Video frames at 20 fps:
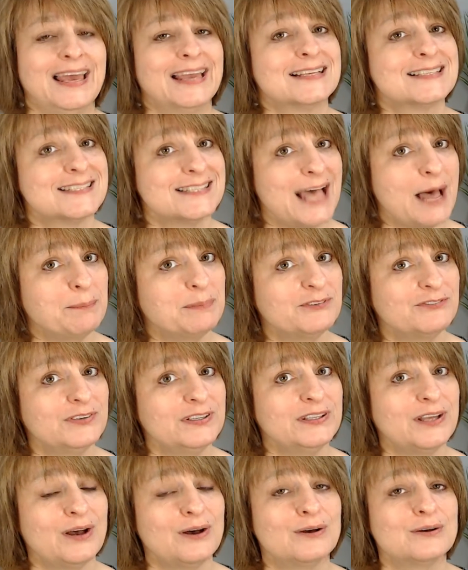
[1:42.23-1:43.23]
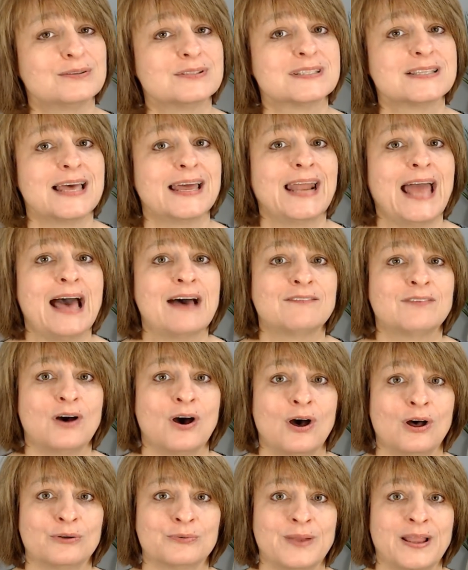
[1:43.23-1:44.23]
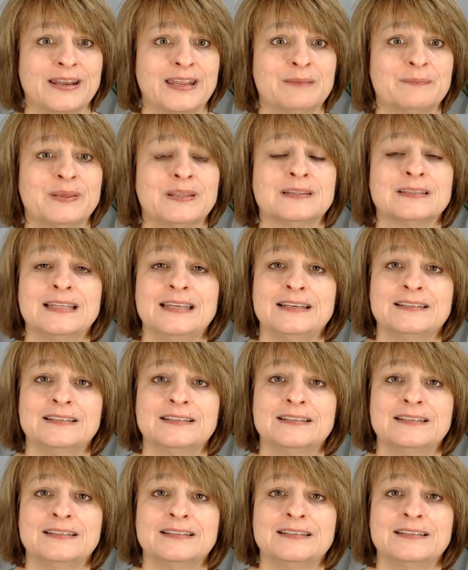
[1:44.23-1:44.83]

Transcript: except for those that have already been